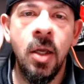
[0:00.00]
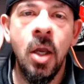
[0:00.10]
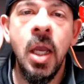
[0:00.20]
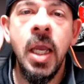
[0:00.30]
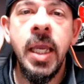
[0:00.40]

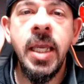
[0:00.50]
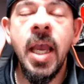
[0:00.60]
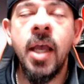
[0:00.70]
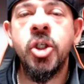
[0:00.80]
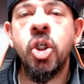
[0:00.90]
He has
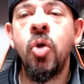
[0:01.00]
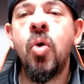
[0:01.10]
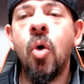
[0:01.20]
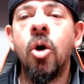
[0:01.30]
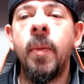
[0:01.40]
two
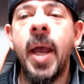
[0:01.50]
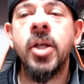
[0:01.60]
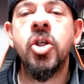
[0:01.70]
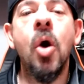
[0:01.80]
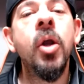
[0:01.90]
quarterbacks
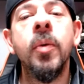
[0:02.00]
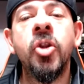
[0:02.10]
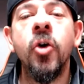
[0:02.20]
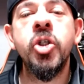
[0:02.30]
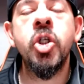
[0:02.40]
going with the
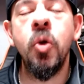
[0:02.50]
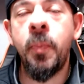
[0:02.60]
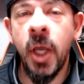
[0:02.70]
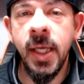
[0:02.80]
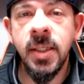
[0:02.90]
first two
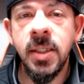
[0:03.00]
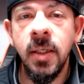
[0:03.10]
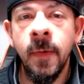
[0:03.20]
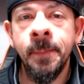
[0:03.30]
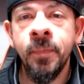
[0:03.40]
picks.
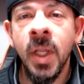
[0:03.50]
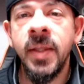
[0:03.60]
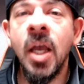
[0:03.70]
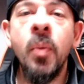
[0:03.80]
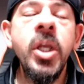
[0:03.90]

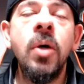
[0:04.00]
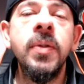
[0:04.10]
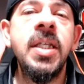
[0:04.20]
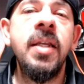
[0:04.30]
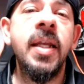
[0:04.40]
Then we don't
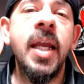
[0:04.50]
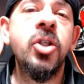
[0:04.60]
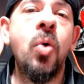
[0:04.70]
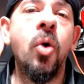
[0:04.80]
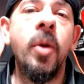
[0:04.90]
see the next
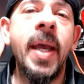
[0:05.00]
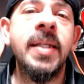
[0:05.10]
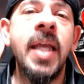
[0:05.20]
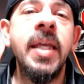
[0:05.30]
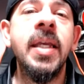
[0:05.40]
quarterback
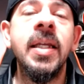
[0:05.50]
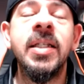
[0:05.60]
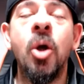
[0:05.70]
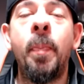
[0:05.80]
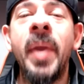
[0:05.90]
taken
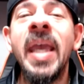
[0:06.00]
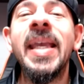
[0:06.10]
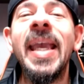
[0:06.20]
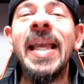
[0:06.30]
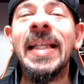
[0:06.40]
until pick
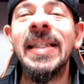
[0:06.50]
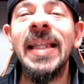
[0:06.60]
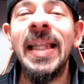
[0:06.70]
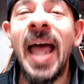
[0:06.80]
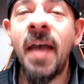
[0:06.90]

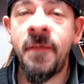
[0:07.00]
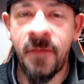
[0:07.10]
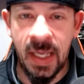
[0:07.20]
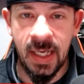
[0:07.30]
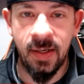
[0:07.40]

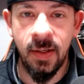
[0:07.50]
11.